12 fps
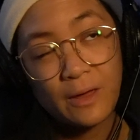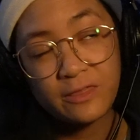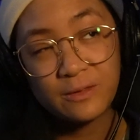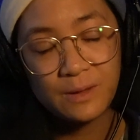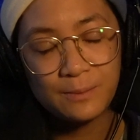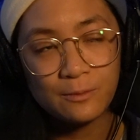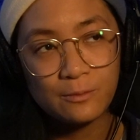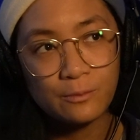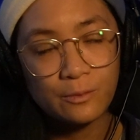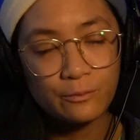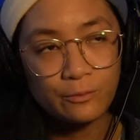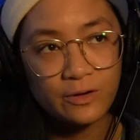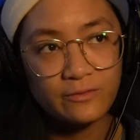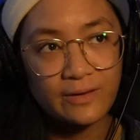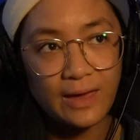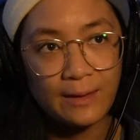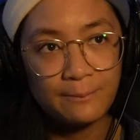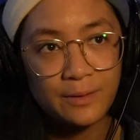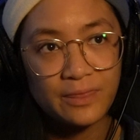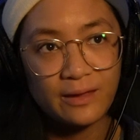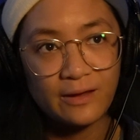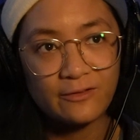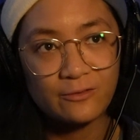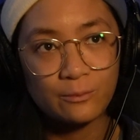I think people would have
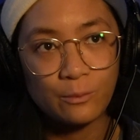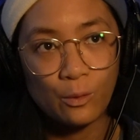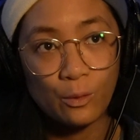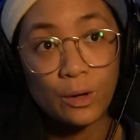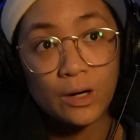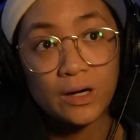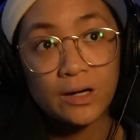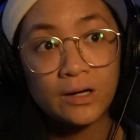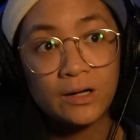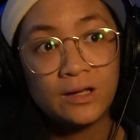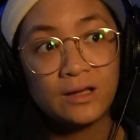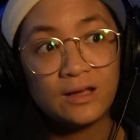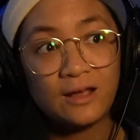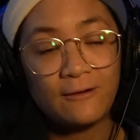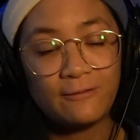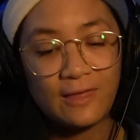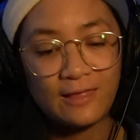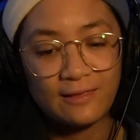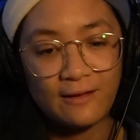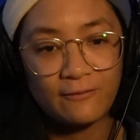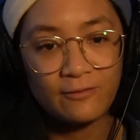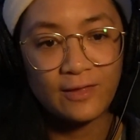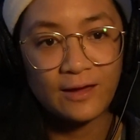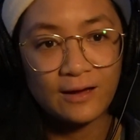empathized more if they
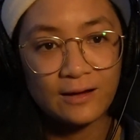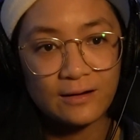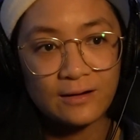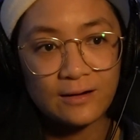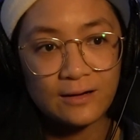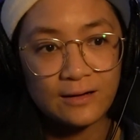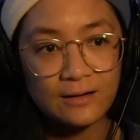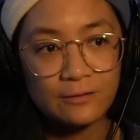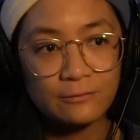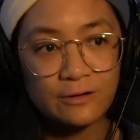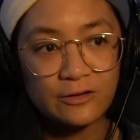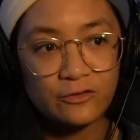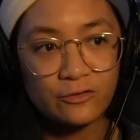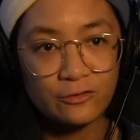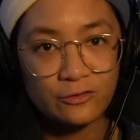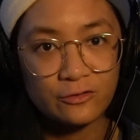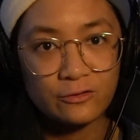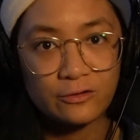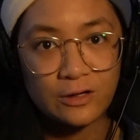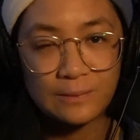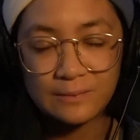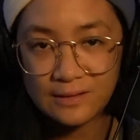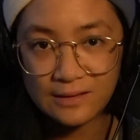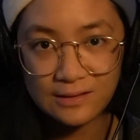left that original
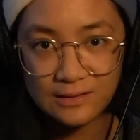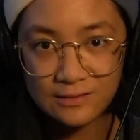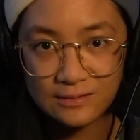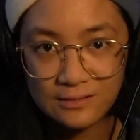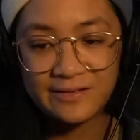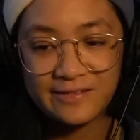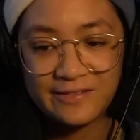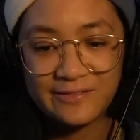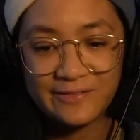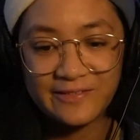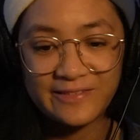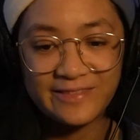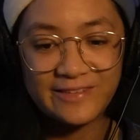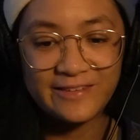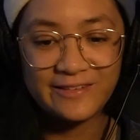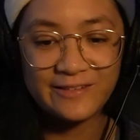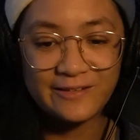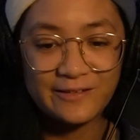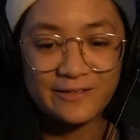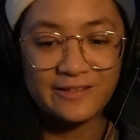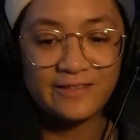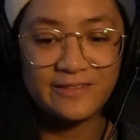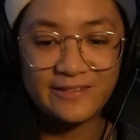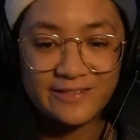script in, because in this
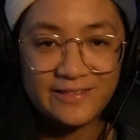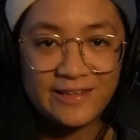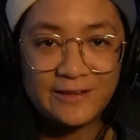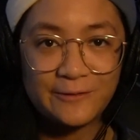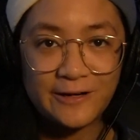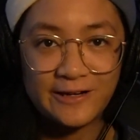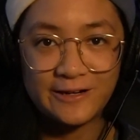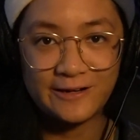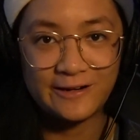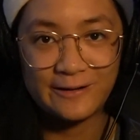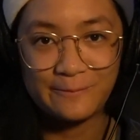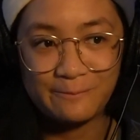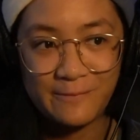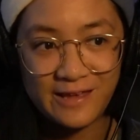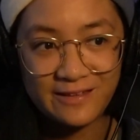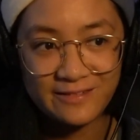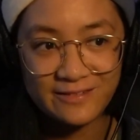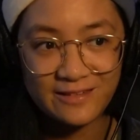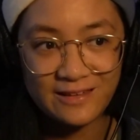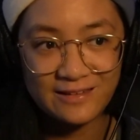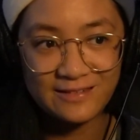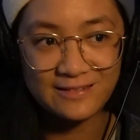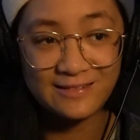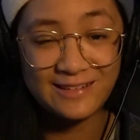scene right here, it makes
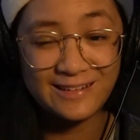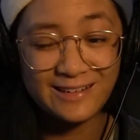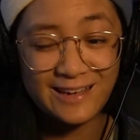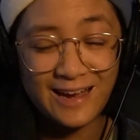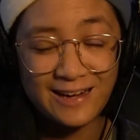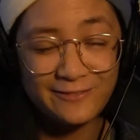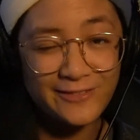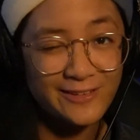Deena kind of